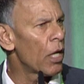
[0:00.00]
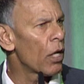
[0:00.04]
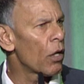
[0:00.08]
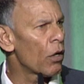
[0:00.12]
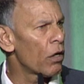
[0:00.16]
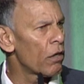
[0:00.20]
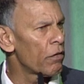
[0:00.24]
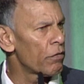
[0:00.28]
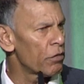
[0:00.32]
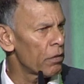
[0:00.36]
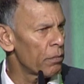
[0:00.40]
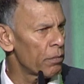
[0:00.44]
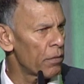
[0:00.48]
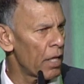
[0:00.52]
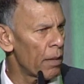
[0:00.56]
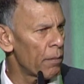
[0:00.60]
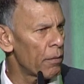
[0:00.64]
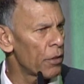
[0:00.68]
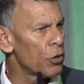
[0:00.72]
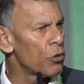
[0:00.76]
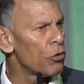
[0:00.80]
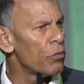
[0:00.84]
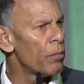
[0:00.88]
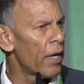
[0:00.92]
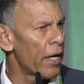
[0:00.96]
learn from them
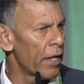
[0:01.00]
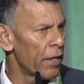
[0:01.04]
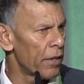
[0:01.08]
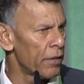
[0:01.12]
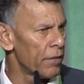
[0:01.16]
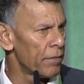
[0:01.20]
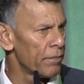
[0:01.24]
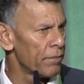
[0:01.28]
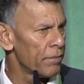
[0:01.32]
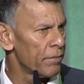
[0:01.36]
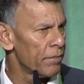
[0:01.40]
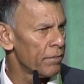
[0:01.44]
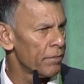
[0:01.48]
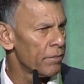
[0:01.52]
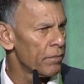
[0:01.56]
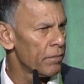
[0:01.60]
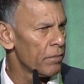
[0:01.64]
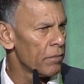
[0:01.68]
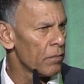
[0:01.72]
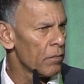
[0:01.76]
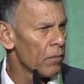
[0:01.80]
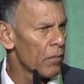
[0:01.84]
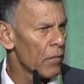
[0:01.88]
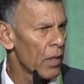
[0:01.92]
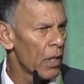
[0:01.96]
and do better?
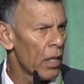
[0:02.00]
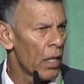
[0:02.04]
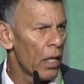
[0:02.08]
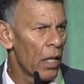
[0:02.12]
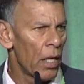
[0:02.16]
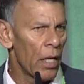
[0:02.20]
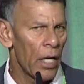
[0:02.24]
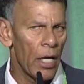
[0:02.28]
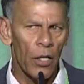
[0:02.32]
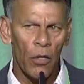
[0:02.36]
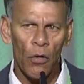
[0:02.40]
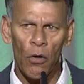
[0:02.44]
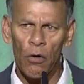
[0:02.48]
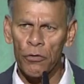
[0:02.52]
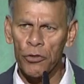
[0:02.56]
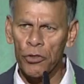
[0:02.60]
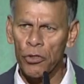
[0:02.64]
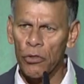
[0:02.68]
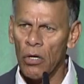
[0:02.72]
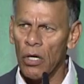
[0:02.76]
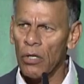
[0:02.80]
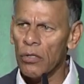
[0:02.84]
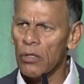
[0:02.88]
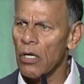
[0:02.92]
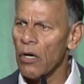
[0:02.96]
You know,
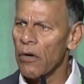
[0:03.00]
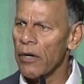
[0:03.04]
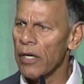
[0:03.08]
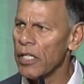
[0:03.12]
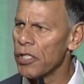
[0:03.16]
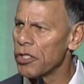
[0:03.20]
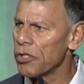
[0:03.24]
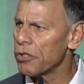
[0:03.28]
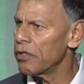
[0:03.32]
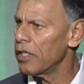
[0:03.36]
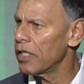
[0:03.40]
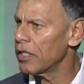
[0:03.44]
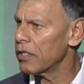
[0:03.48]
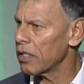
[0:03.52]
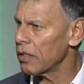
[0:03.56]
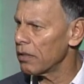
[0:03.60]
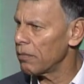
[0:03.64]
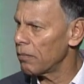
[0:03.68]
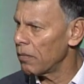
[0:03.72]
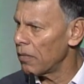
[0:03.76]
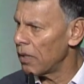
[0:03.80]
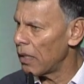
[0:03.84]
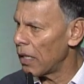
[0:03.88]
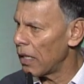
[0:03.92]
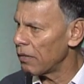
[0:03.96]
throughout our history as a,
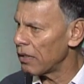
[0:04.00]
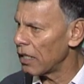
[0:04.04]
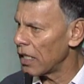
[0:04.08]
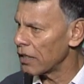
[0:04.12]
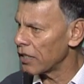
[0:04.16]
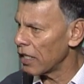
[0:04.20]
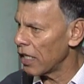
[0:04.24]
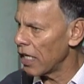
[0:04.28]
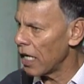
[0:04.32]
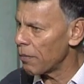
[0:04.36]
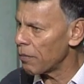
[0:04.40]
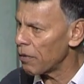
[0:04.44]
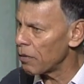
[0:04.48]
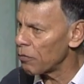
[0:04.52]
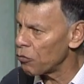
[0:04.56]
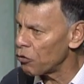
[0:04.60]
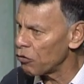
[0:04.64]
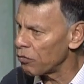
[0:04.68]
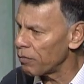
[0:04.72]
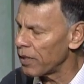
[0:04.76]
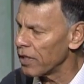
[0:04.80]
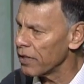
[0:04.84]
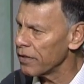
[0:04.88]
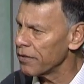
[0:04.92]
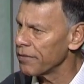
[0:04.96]
as a labor
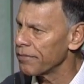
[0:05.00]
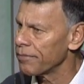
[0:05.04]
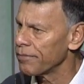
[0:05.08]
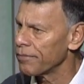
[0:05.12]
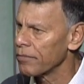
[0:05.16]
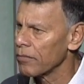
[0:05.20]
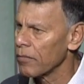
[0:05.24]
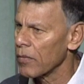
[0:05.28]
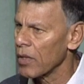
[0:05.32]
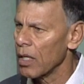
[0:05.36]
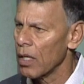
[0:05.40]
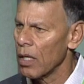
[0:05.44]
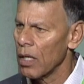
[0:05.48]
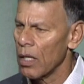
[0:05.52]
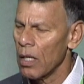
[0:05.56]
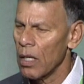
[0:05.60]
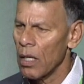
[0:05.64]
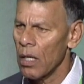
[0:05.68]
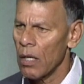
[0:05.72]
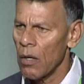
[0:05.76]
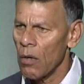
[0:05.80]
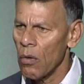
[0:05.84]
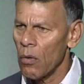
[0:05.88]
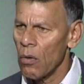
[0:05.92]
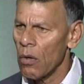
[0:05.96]
movement,
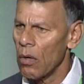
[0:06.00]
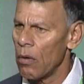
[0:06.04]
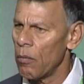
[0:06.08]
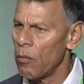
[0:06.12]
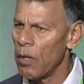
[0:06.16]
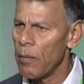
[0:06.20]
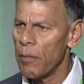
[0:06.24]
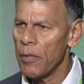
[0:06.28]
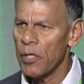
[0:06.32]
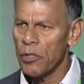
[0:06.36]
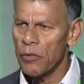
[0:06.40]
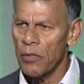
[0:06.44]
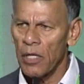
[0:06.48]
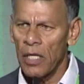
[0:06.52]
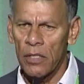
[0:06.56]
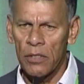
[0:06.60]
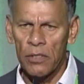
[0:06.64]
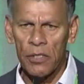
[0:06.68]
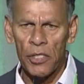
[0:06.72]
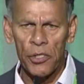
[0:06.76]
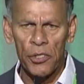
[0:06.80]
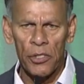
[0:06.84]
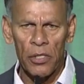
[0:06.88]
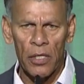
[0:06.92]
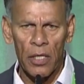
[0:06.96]
we've been
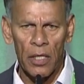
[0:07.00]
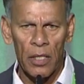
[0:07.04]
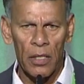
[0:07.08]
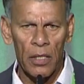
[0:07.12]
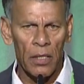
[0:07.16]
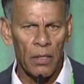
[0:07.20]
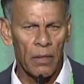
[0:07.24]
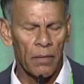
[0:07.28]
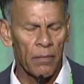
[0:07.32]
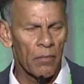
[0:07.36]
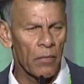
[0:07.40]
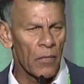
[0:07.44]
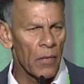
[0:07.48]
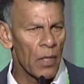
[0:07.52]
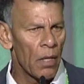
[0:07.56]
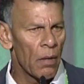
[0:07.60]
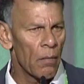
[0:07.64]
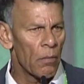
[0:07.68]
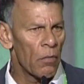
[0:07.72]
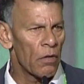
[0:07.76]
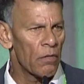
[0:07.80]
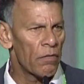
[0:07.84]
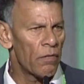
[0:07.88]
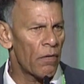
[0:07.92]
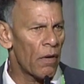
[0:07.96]
transitioning,
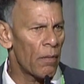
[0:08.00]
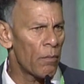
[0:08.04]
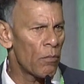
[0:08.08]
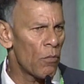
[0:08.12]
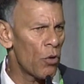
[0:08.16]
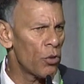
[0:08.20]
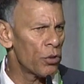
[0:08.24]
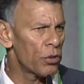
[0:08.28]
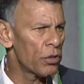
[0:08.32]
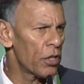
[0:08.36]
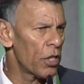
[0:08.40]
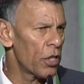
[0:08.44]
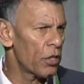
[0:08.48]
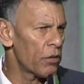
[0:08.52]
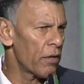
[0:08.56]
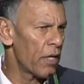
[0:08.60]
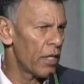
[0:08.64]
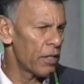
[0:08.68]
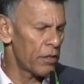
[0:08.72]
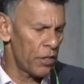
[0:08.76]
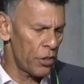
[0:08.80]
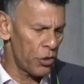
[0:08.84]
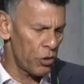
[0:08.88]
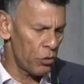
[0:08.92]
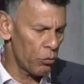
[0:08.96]
but most of the
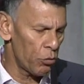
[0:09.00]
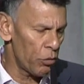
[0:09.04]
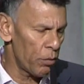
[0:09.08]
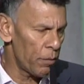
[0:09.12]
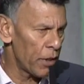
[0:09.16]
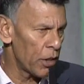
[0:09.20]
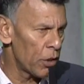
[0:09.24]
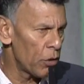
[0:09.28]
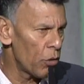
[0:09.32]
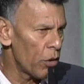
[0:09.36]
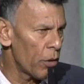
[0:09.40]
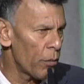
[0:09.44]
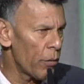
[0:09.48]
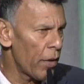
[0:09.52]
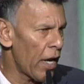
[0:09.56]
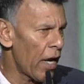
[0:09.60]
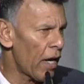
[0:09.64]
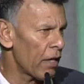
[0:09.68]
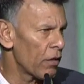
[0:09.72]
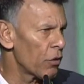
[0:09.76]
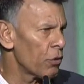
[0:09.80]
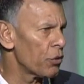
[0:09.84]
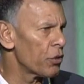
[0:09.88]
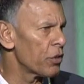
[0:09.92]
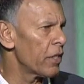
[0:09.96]
transition we've been doing, we had
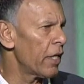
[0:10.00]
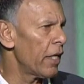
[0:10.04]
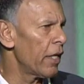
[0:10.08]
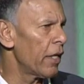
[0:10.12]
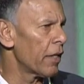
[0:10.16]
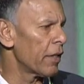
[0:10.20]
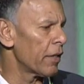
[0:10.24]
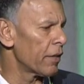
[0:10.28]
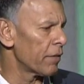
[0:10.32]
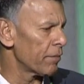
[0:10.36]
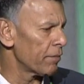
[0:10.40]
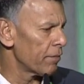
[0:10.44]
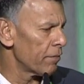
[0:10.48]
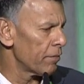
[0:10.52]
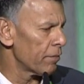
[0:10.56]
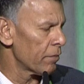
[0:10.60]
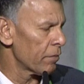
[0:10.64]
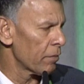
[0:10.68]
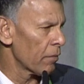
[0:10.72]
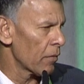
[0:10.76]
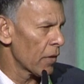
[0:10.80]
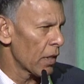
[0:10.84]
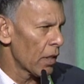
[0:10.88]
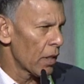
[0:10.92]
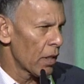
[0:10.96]
no say in it.
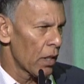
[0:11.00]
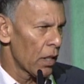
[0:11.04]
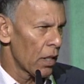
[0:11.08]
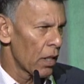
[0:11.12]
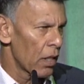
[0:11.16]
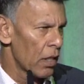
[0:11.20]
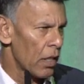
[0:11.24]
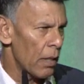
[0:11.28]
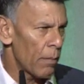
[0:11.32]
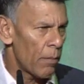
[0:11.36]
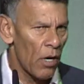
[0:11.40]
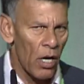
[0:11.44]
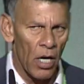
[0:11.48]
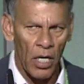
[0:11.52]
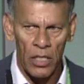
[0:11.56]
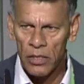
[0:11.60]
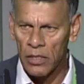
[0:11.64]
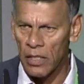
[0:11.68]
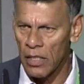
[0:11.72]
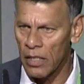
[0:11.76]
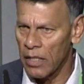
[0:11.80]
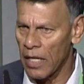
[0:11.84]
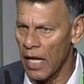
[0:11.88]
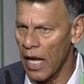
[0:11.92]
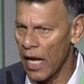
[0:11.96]
The boss
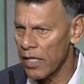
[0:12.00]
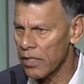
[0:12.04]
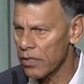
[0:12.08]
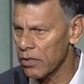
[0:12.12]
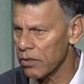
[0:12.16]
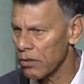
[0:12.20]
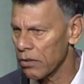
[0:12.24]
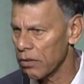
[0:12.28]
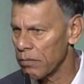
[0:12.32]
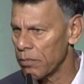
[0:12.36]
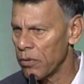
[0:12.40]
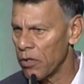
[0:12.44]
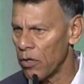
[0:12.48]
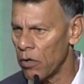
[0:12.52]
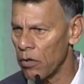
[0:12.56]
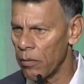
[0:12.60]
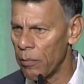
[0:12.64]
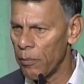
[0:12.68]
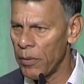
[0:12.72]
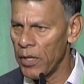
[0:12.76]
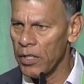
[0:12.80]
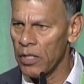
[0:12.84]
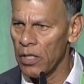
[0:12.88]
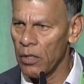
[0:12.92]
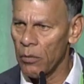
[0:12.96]
didn't ask our, our
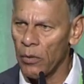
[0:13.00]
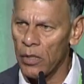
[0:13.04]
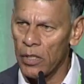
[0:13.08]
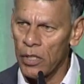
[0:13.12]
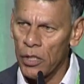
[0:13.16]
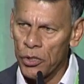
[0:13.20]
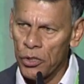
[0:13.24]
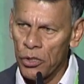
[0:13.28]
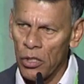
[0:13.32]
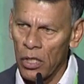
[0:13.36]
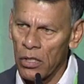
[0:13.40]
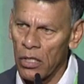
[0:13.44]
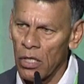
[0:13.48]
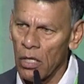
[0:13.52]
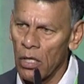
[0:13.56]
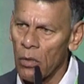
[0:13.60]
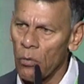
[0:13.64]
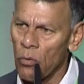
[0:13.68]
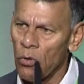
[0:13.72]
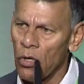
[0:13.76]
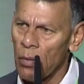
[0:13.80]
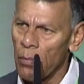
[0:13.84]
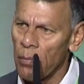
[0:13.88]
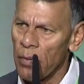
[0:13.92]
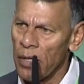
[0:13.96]
opinion when they shut down the
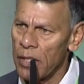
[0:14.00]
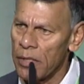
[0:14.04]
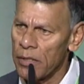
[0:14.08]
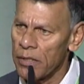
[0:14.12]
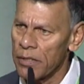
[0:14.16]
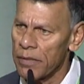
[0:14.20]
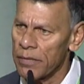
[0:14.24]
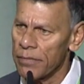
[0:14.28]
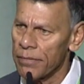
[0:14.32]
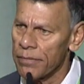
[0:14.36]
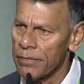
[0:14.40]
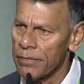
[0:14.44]
workplace